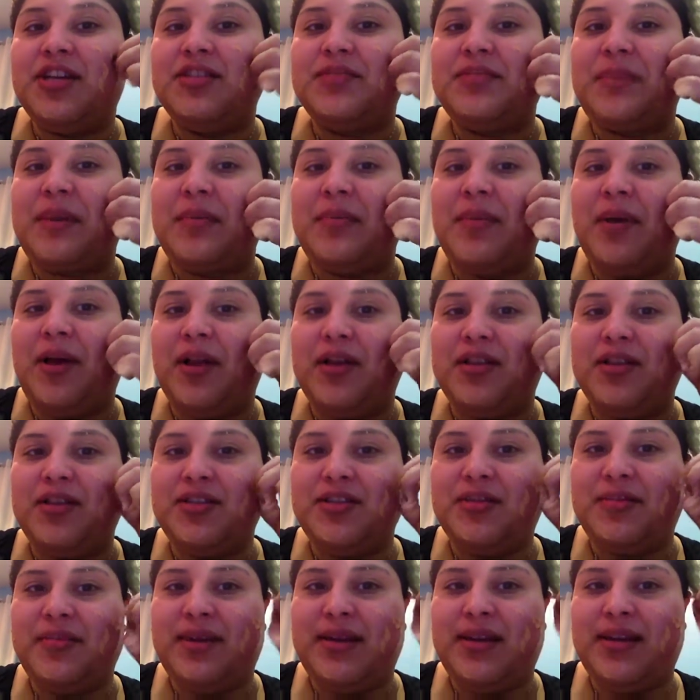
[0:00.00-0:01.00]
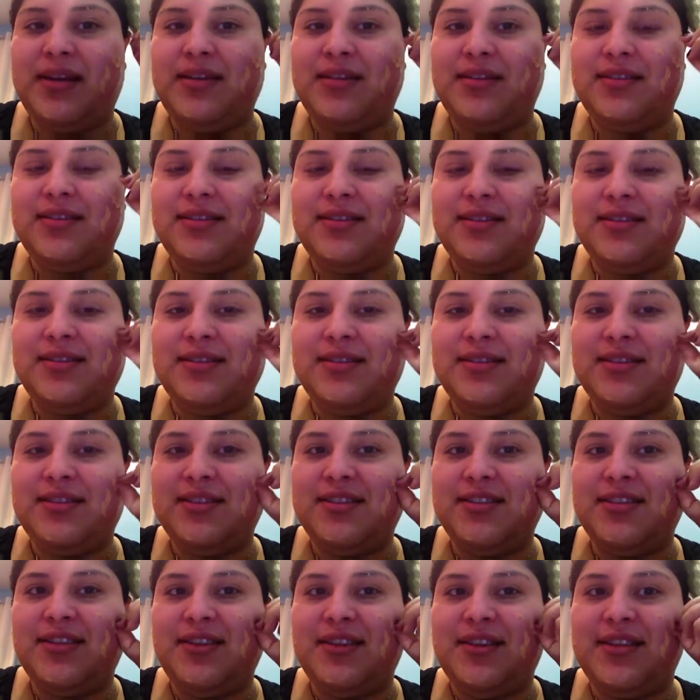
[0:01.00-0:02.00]
change my polish on my
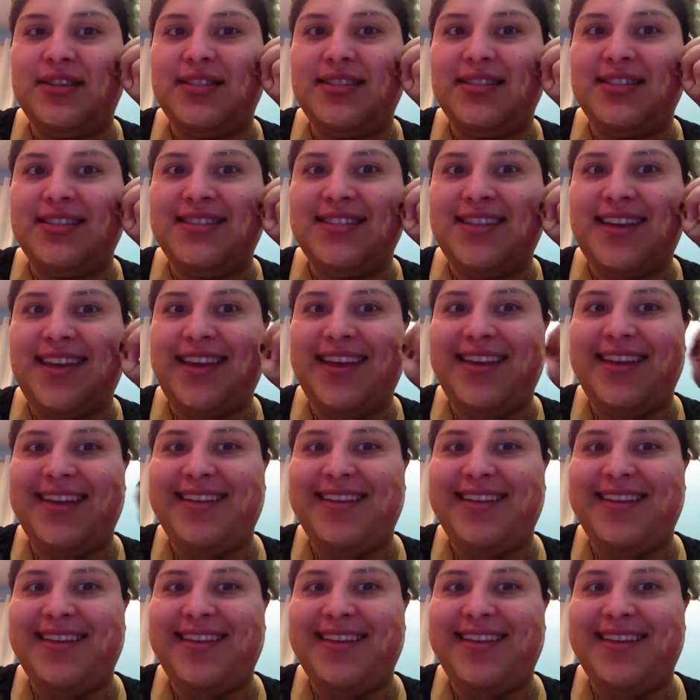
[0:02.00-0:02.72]
nails. I'll see you guys in a